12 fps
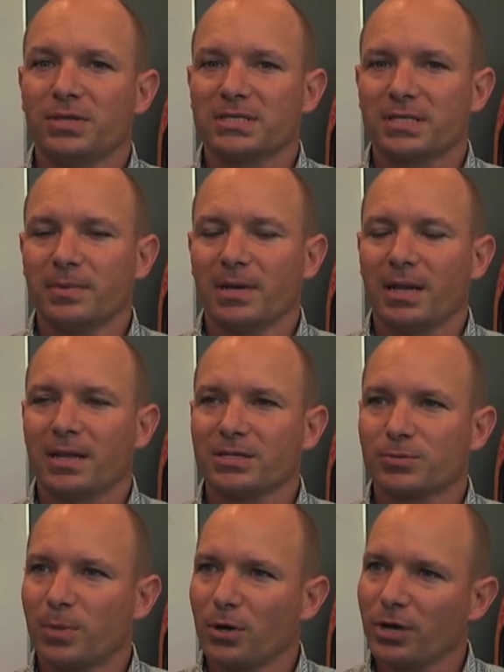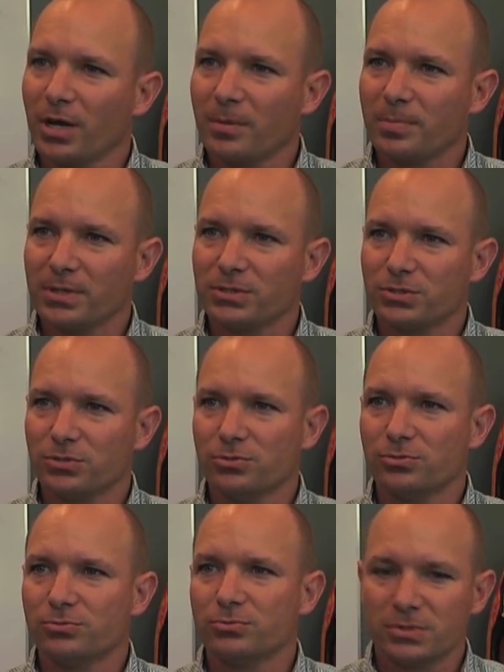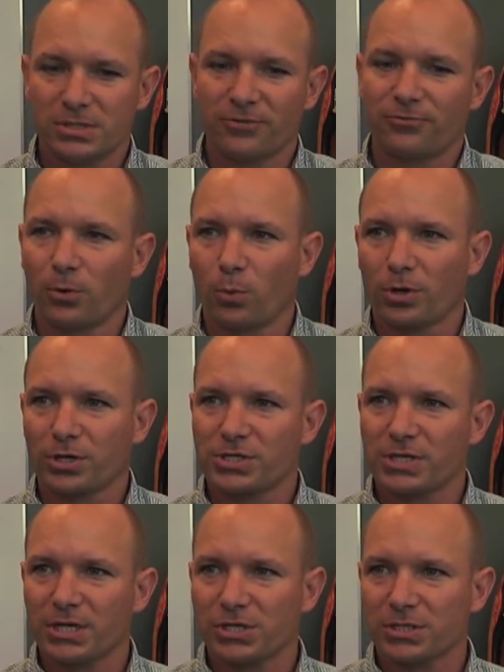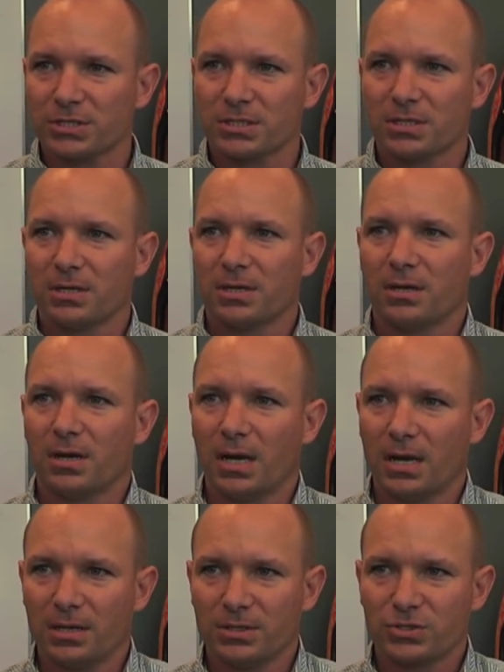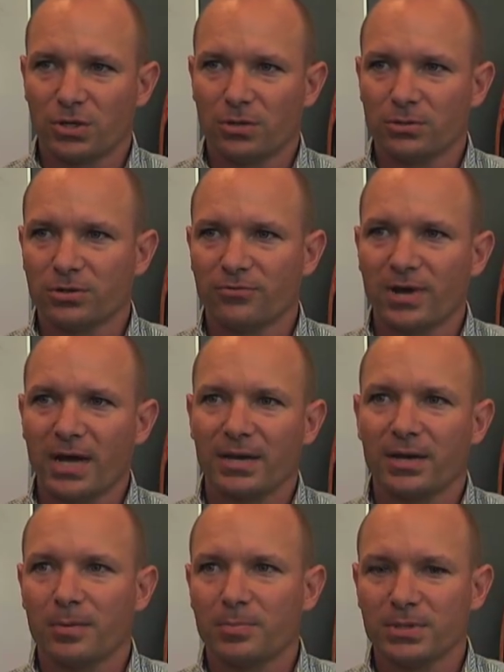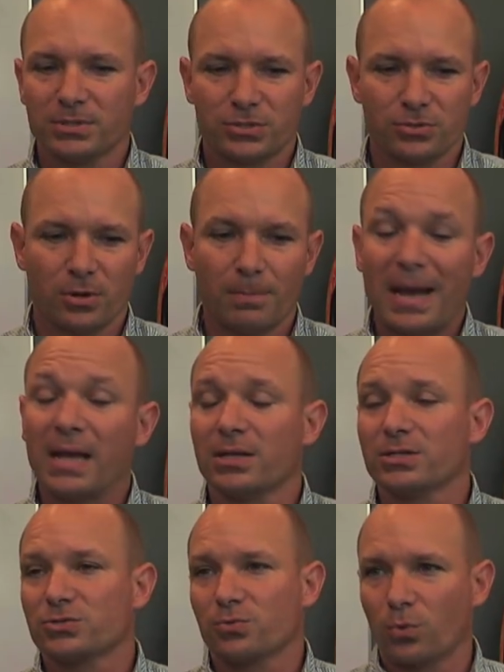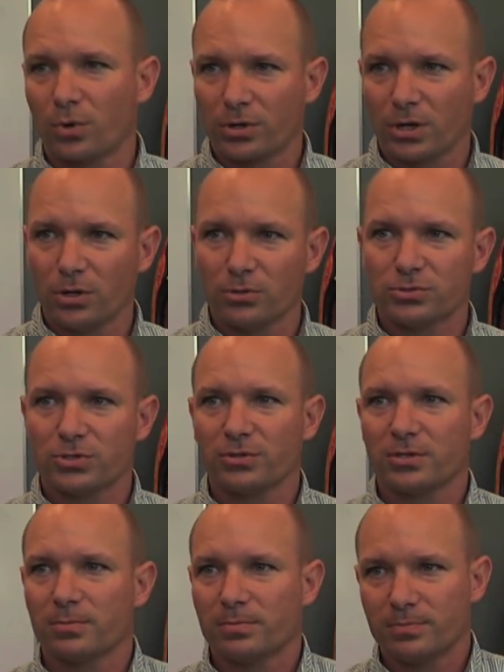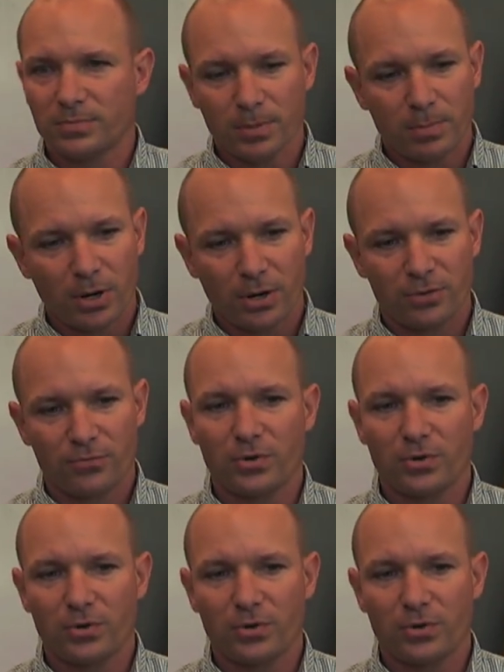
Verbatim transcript: The assembly line is broken up into different workstations. Uh, it's all divided up into a balanced workload, so that the part